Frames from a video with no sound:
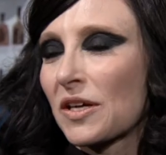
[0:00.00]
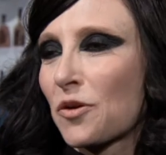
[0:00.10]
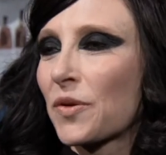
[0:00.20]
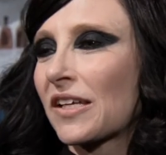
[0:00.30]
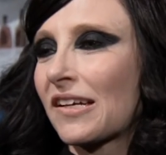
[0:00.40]
like
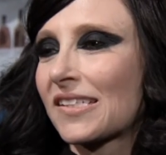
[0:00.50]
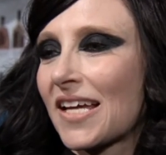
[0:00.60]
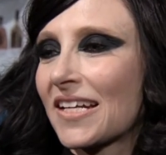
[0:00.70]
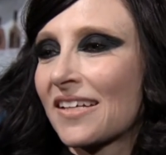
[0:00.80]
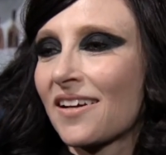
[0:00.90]
a really
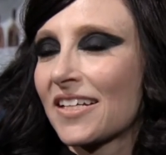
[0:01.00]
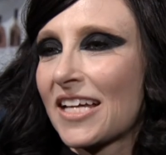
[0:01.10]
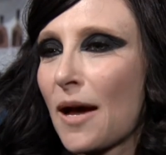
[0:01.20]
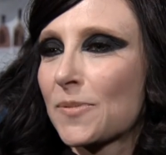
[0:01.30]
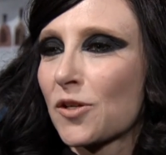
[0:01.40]
exciting kind of
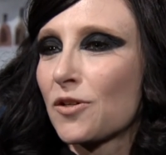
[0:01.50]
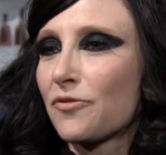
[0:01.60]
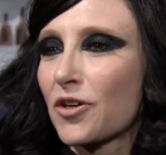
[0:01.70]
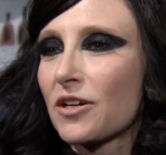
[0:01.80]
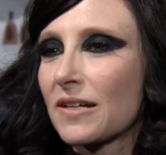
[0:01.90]
capsule
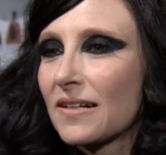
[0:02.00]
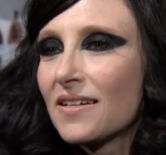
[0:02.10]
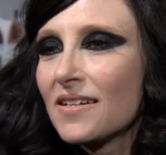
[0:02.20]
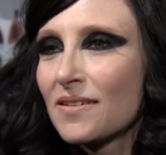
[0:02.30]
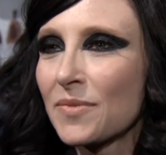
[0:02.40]
for
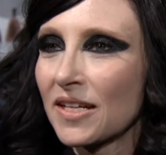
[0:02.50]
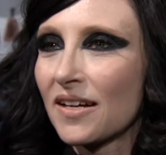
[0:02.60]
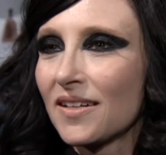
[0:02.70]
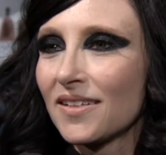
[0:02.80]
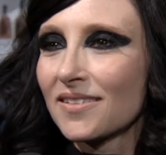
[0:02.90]
me
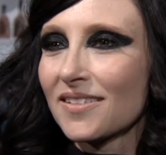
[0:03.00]
to